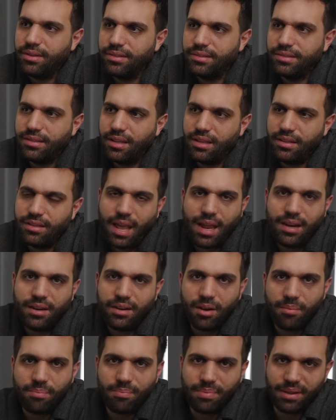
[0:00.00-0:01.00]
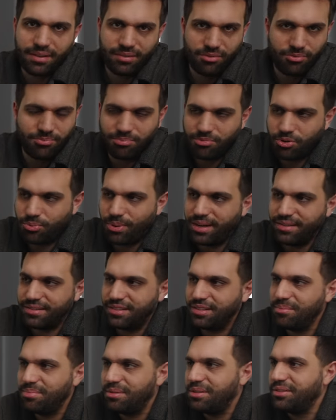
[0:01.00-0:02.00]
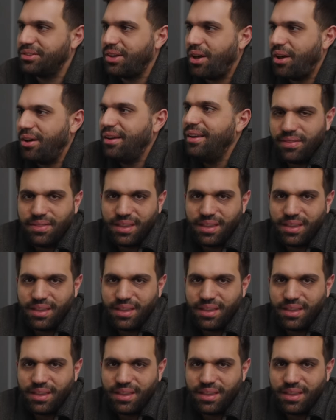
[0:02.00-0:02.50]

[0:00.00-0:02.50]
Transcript: it ended up being quite a simple song.